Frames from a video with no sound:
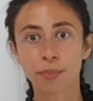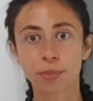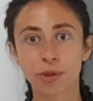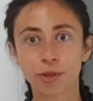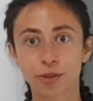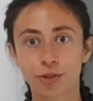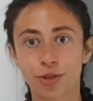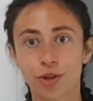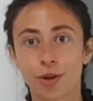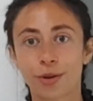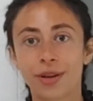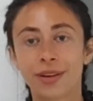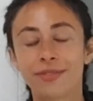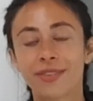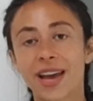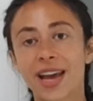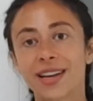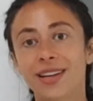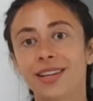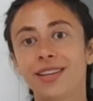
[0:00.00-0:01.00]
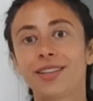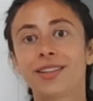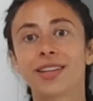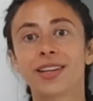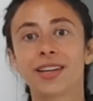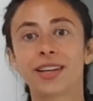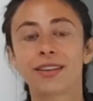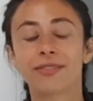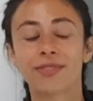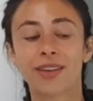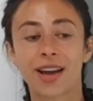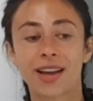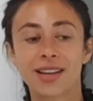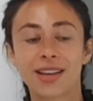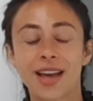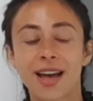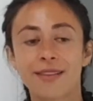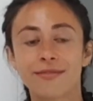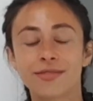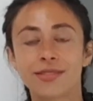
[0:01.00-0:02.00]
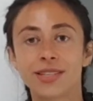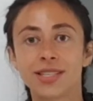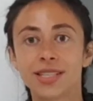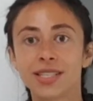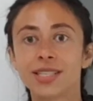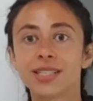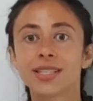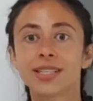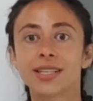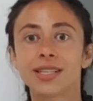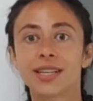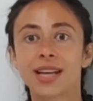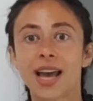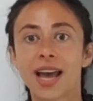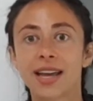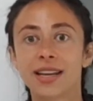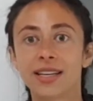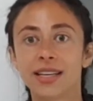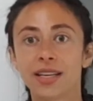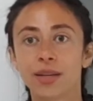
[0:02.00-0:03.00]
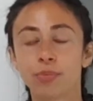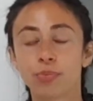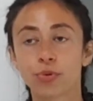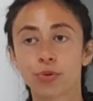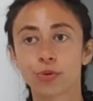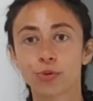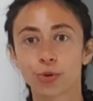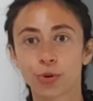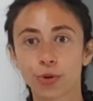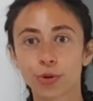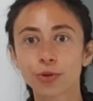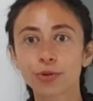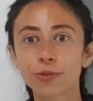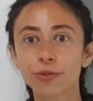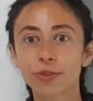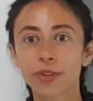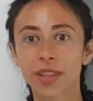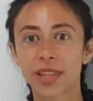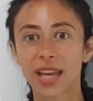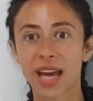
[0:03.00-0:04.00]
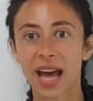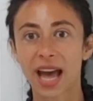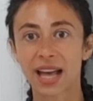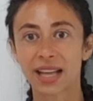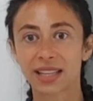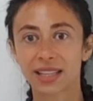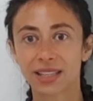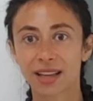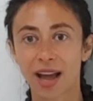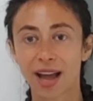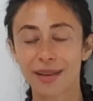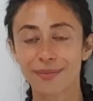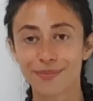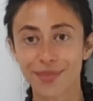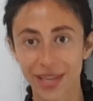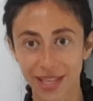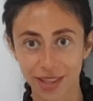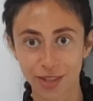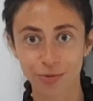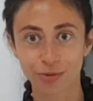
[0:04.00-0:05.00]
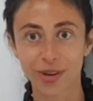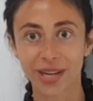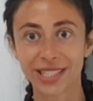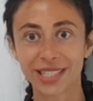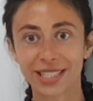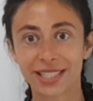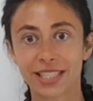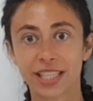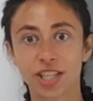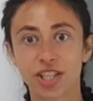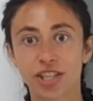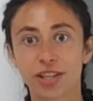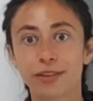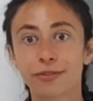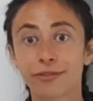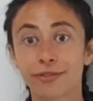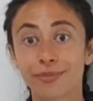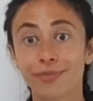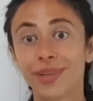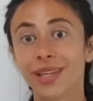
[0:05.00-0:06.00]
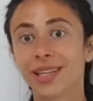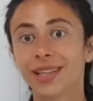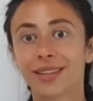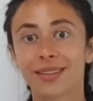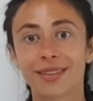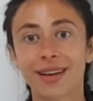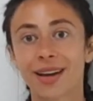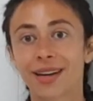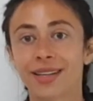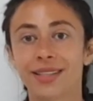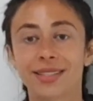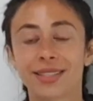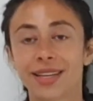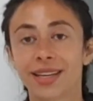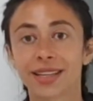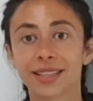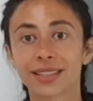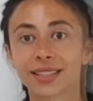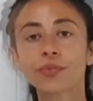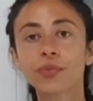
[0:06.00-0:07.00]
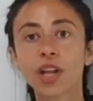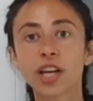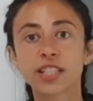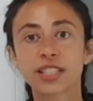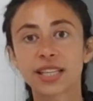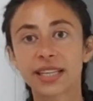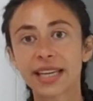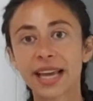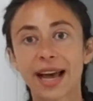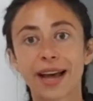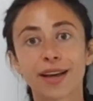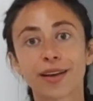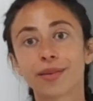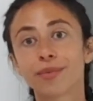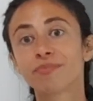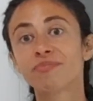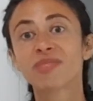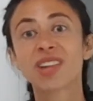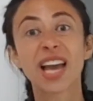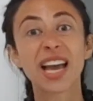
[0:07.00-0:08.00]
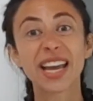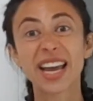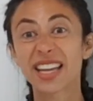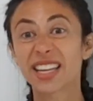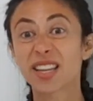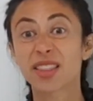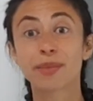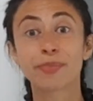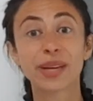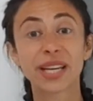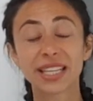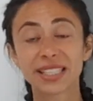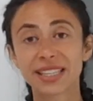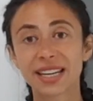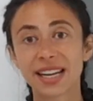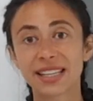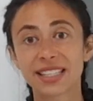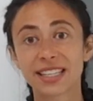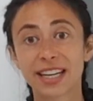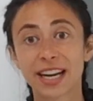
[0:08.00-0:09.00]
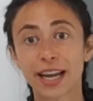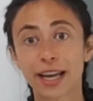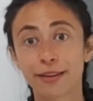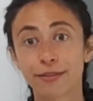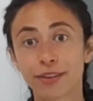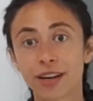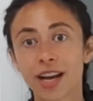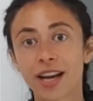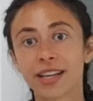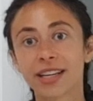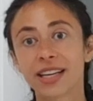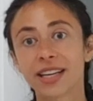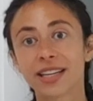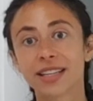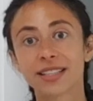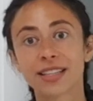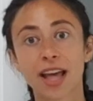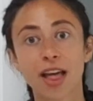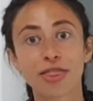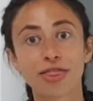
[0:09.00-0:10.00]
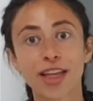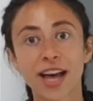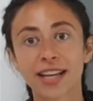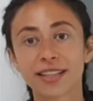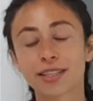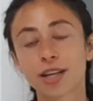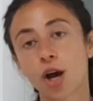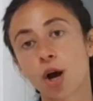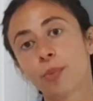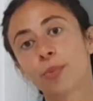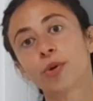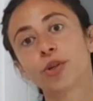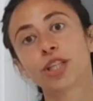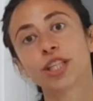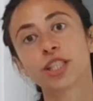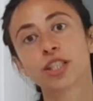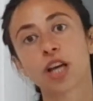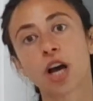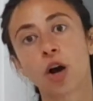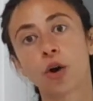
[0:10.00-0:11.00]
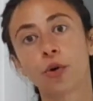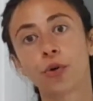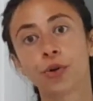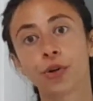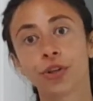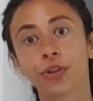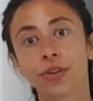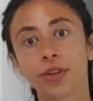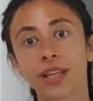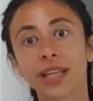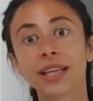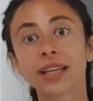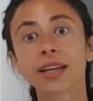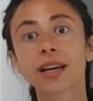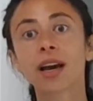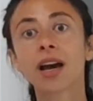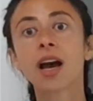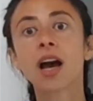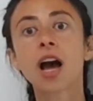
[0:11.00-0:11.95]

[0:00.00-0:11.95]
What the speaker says: So if anything, if I ever needed any proof that I made the right decision, for me, that is it. So yeah, again, the biggest lesson I have learned is that our bodies are all unique.